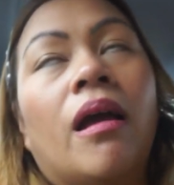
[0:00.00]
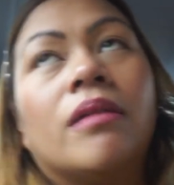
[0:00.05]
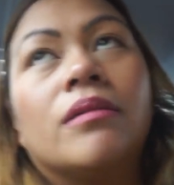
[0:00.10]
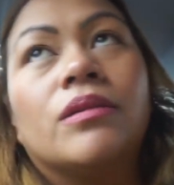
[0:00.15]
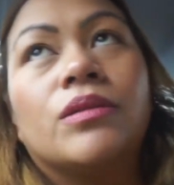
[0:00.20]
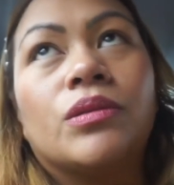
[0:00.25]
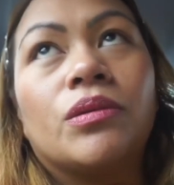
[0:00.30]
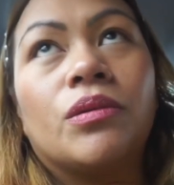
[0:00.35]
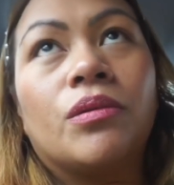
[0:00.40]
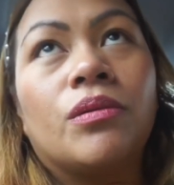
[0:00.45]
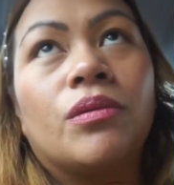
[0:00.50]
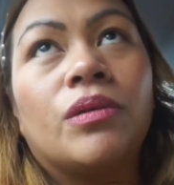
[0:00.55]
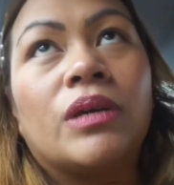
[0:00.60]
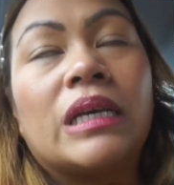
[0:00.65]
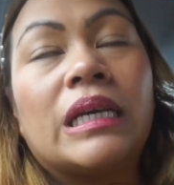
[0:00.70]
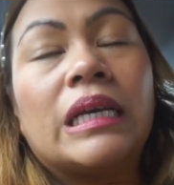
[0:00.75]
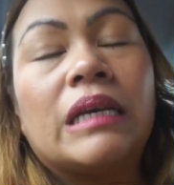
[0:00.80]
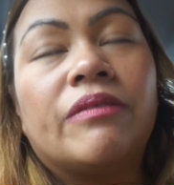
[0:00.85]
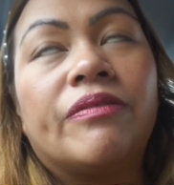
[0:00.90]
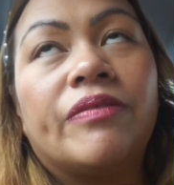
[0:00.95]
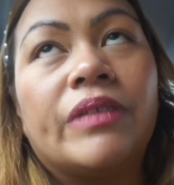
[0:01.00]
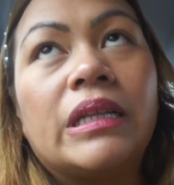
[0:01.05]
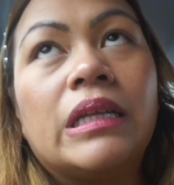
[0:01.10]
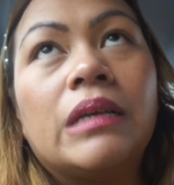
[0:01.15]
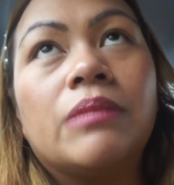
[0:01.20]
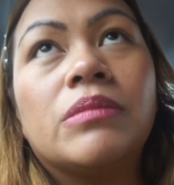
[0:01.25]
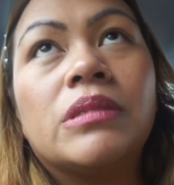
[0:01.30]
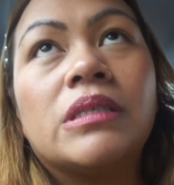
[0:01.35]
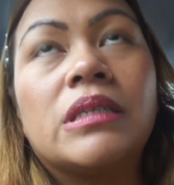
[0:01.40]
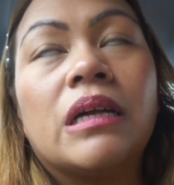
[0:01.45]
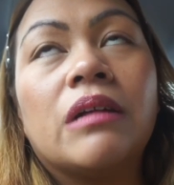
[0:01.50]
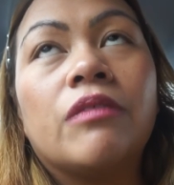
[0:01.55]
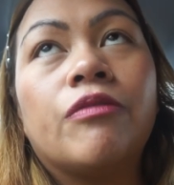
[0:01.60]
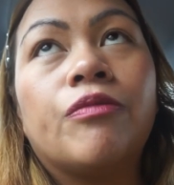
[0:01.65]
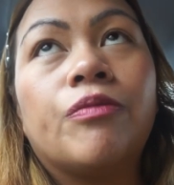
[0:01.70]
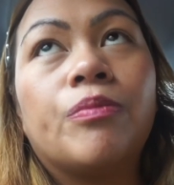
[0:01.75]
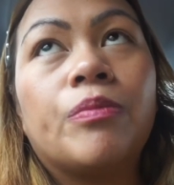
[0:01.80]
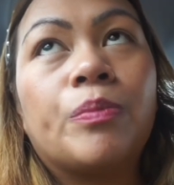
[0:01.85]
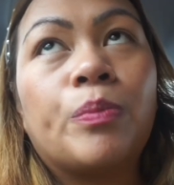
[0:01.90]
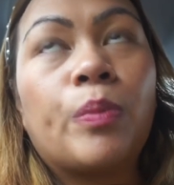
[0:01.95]
so he can feed
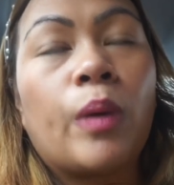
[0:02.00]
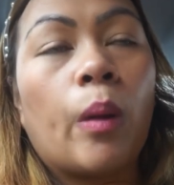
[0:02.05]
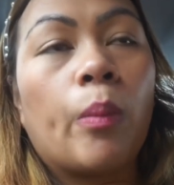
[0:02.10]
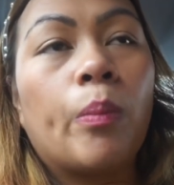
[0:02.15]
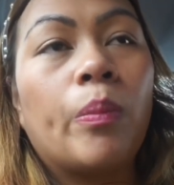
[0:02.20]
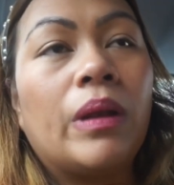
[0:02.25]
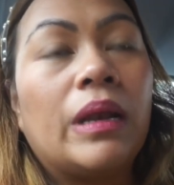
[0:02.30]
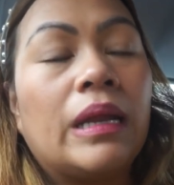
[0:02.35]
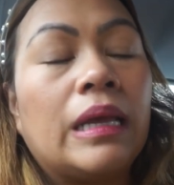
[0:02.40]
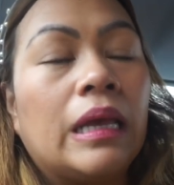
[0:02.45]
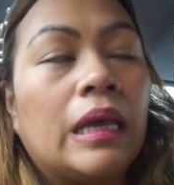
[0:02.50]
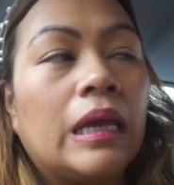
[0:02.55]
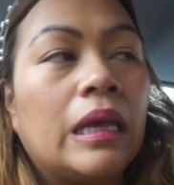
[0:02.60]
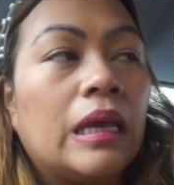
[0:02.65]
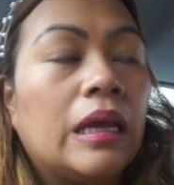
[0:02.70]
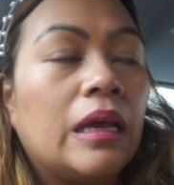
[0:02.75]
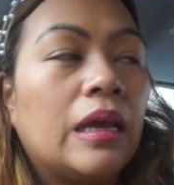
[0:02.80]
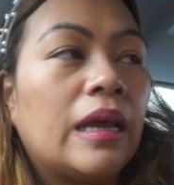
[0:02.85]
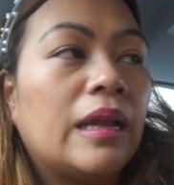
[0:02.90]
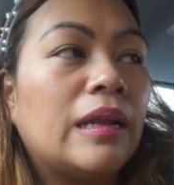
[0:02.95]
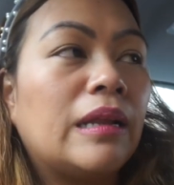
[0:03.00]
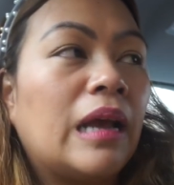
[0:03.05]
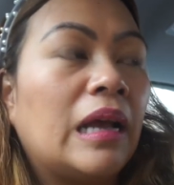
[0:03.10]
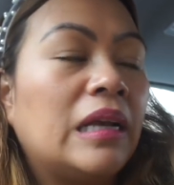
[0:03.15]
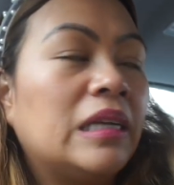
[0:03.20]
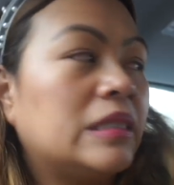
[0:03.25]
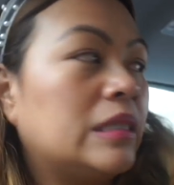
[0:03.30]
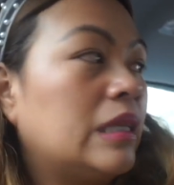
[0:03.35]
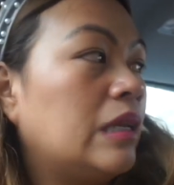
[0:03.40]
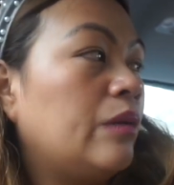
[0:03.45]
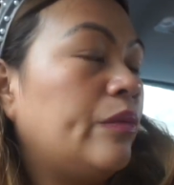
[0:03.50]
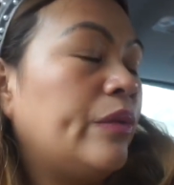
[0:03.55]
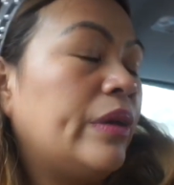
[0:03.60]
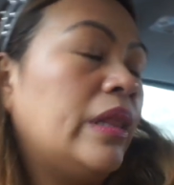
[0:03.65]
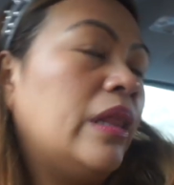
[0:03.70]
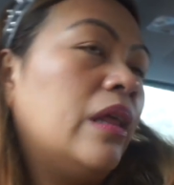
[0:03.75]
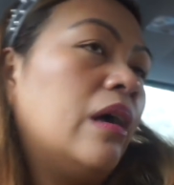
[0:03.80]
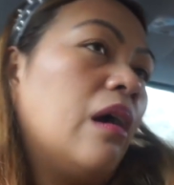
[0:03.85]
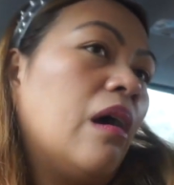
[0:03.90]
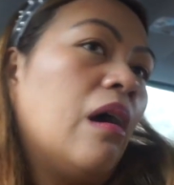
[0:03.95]
himself properly and nicely
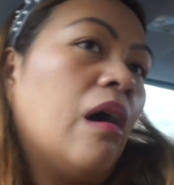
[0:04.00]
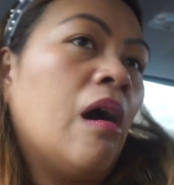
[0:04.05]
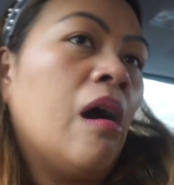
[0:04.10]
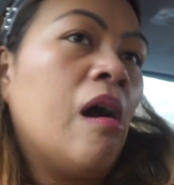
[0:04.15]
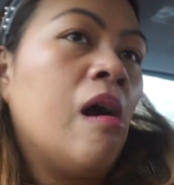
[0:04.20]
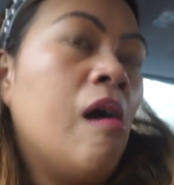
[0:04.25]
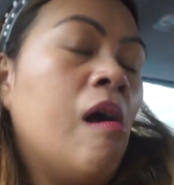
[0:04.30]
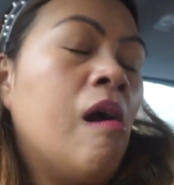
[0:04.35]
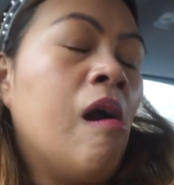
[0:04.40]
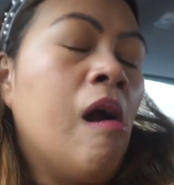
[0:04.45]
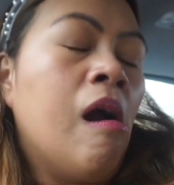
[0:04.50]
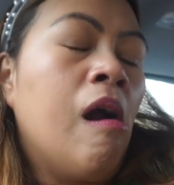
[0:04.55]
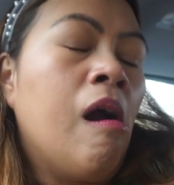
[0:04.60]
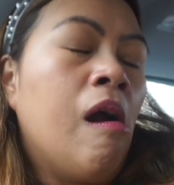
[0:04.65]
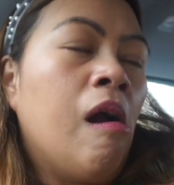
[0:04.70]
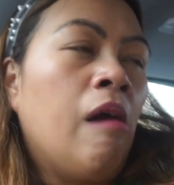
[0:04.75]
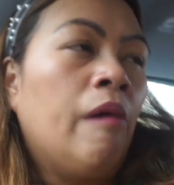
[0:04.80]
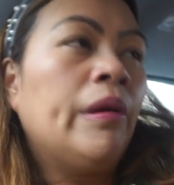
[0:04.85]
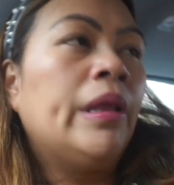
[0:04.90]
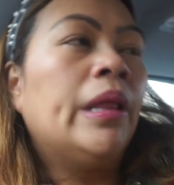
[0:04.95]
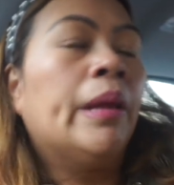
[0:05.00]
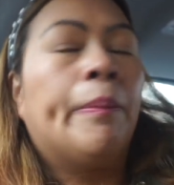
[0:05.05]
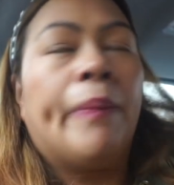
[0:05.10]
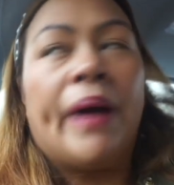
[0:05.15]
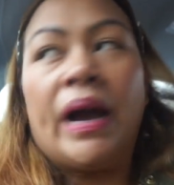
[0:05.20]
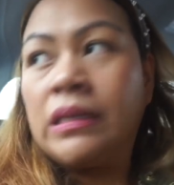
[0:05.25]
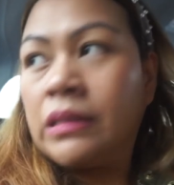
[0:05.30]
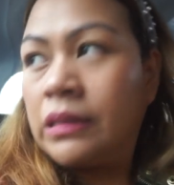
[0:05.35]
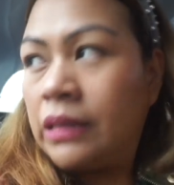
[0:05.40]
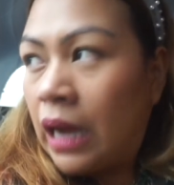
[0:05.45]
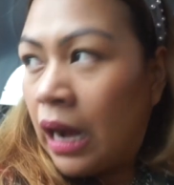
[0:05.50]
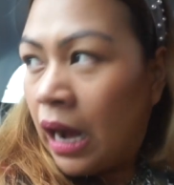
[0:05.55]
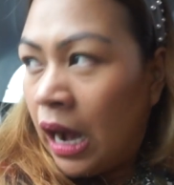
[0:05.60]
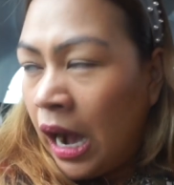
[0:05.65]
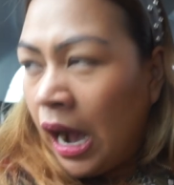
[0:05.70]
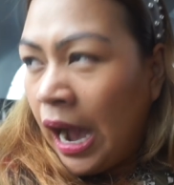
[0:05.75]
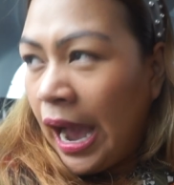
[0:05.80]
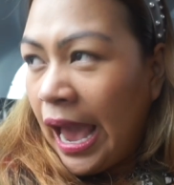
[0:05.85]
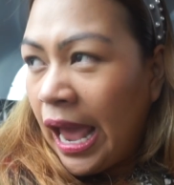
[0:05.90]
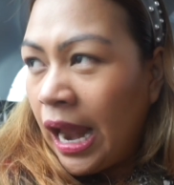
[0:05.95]
with the pasta.
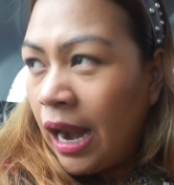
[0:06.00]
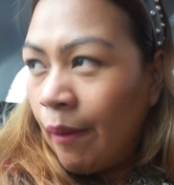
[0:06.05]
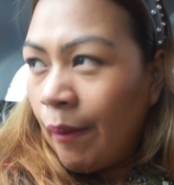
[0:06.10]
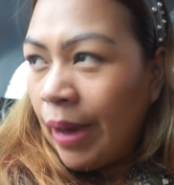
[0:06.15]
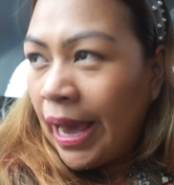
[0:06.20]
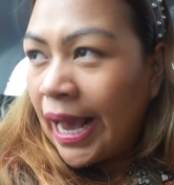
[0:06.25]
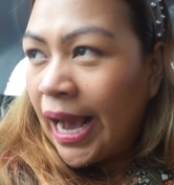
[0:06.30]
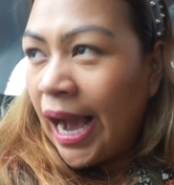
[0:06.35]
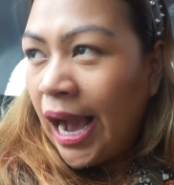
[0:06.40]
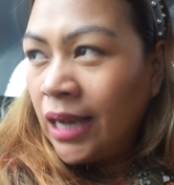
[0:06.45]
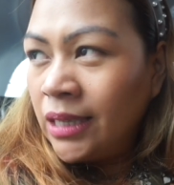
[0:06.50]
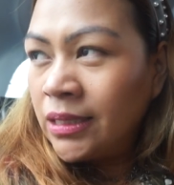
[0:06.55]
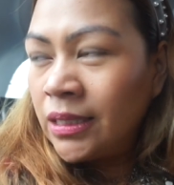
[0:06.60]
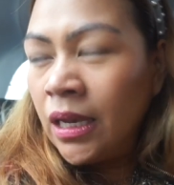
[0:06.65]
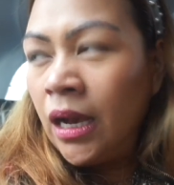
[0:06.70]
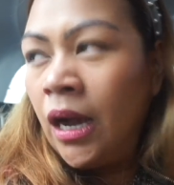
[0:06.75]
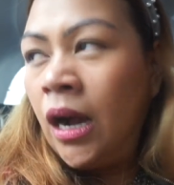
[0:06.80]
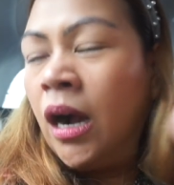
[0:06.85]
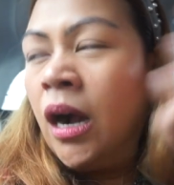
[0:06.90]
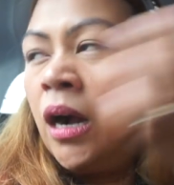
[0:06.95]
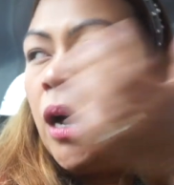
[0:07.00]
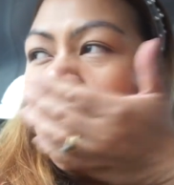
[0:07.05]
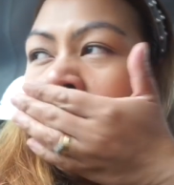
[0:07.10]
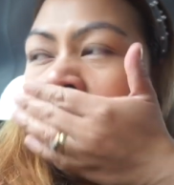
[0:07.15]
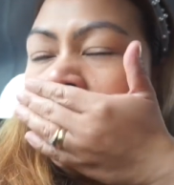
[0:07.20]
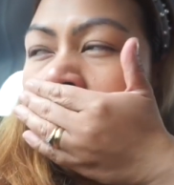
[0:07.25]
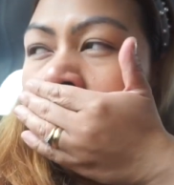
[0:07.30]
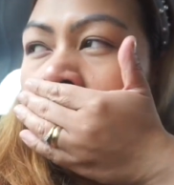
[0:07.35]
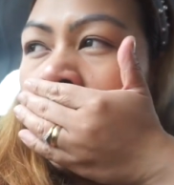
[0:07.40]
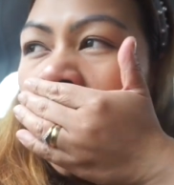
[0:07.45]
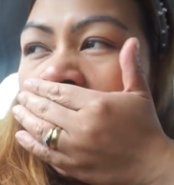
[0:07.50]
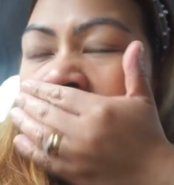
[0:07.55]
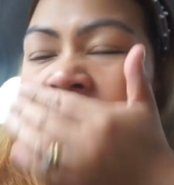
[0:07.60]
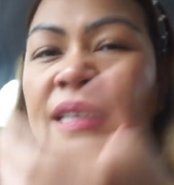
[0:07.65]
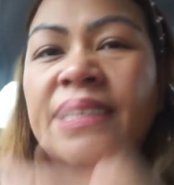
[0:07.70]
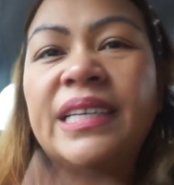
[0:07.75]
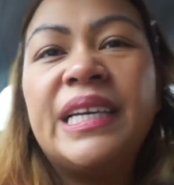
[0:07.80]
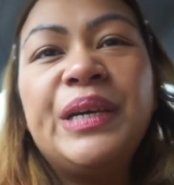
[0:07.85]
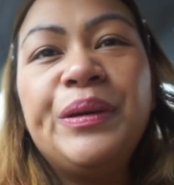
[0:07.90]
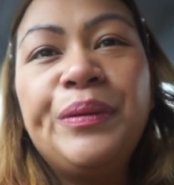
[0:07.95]
Anyway guys, I'll
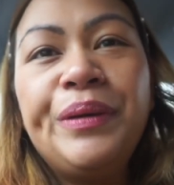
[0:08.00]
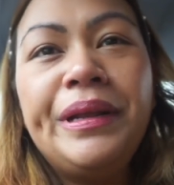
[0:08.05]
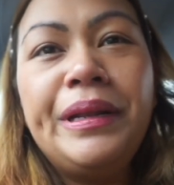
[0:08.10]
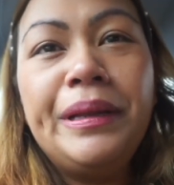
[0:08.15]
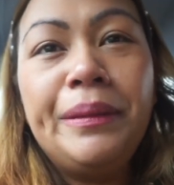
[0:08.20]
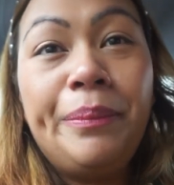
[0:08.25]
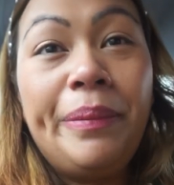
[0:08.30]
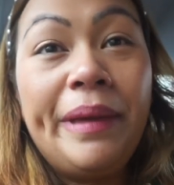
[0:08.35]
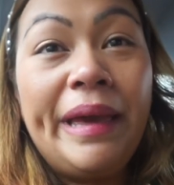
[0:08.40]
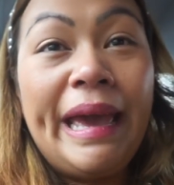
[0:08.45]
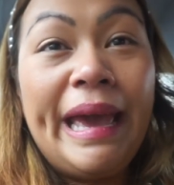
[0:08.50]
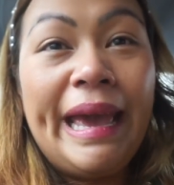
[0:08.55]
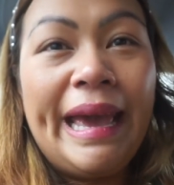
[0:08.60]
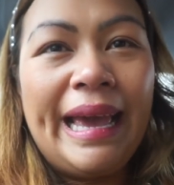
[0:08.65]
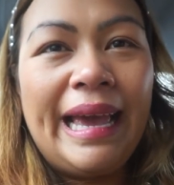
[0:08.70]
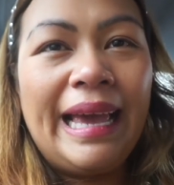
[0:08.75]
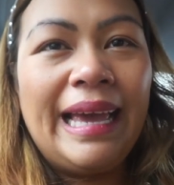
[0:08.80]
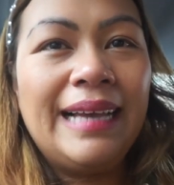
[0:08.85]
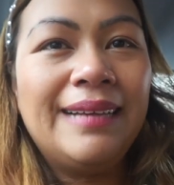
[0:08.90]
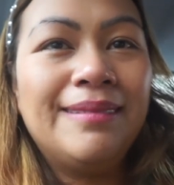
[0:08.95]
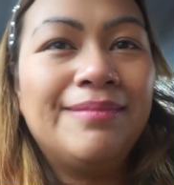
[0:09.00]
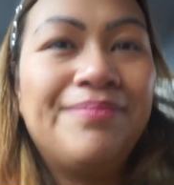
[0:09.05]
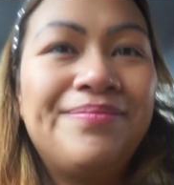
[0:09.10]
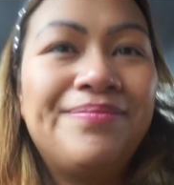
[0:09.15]
see you in a bit.